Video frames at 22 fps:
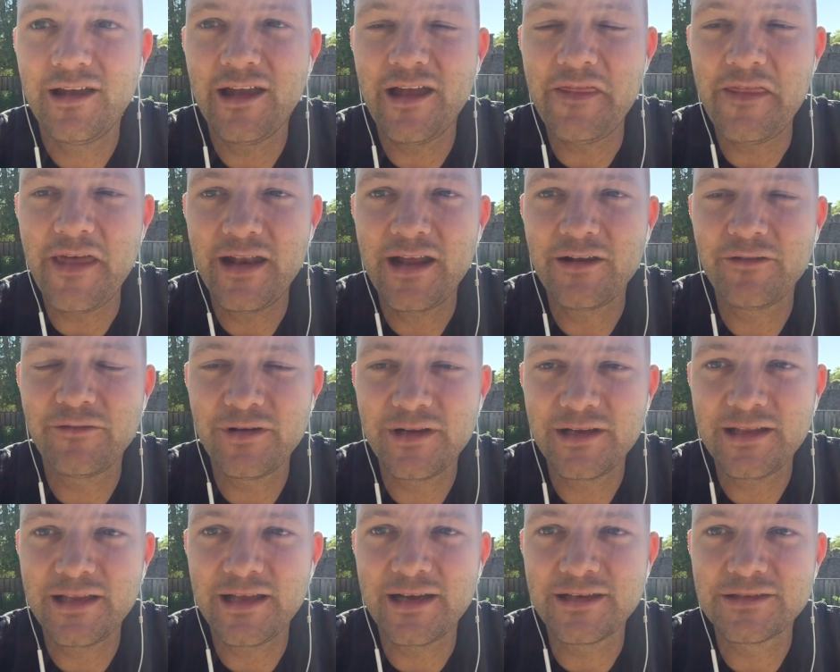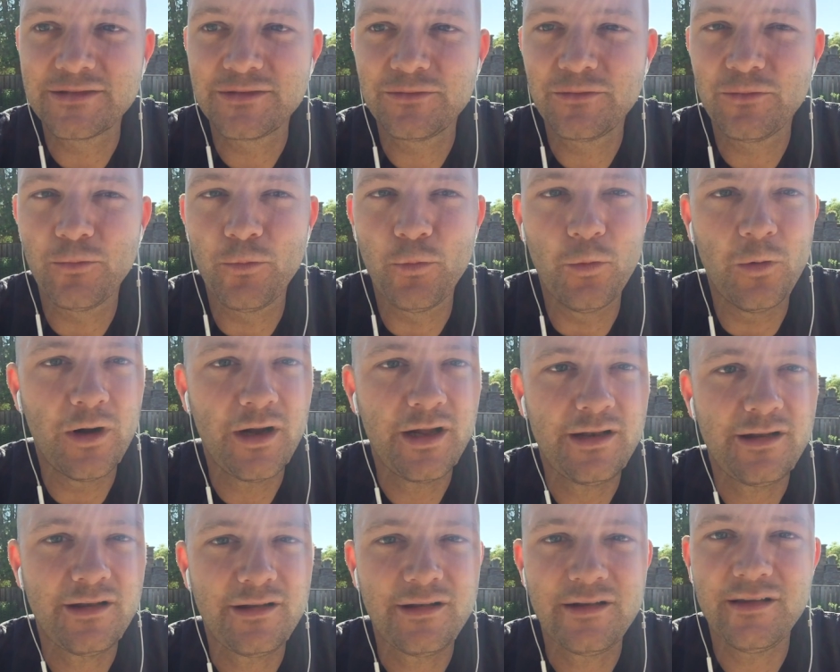And then I realized
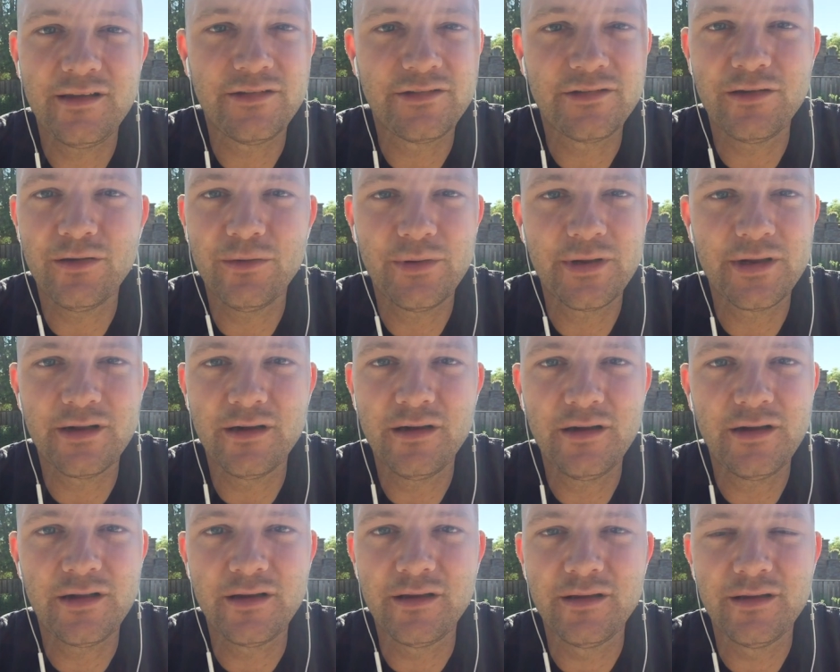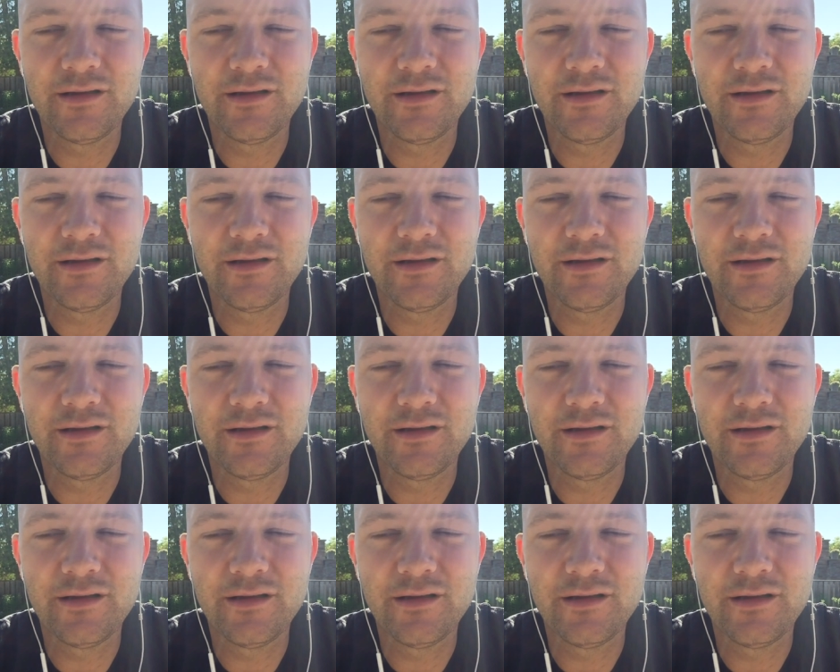what is going on?